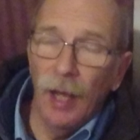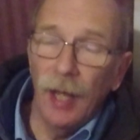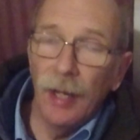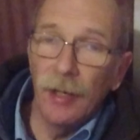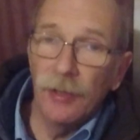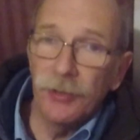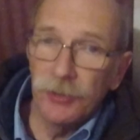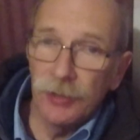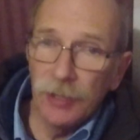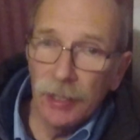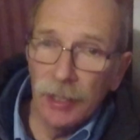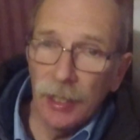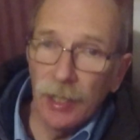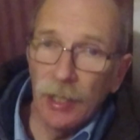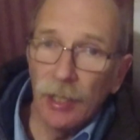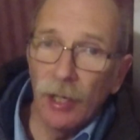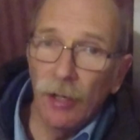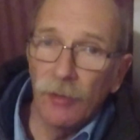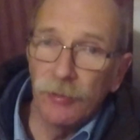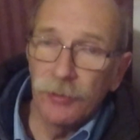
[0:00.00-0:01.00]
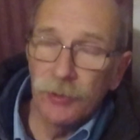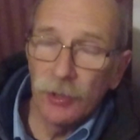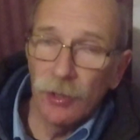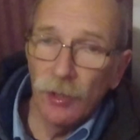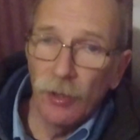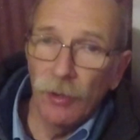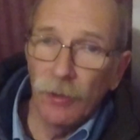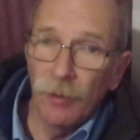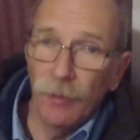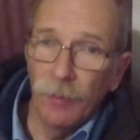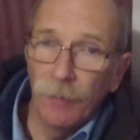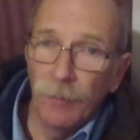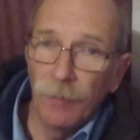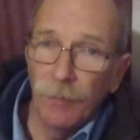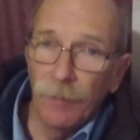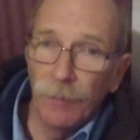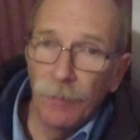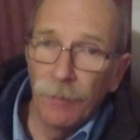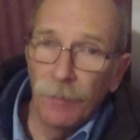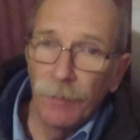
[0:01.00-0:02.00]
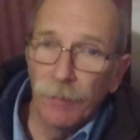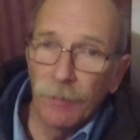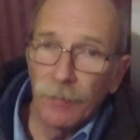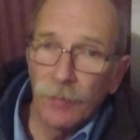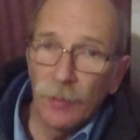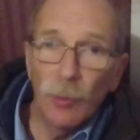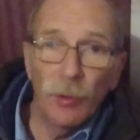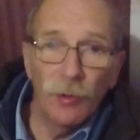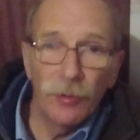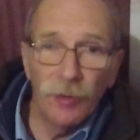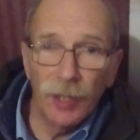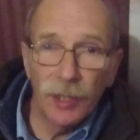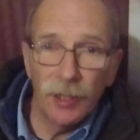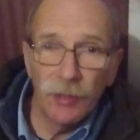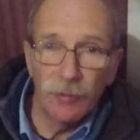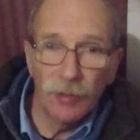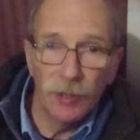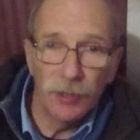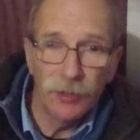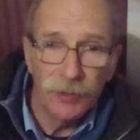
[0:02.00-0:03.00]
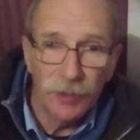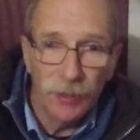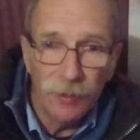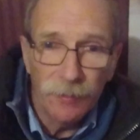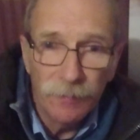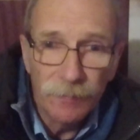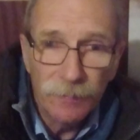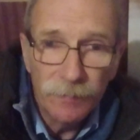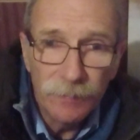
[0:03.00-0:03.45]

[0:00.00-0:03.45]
and a seeking after God. Well, thank you for listening.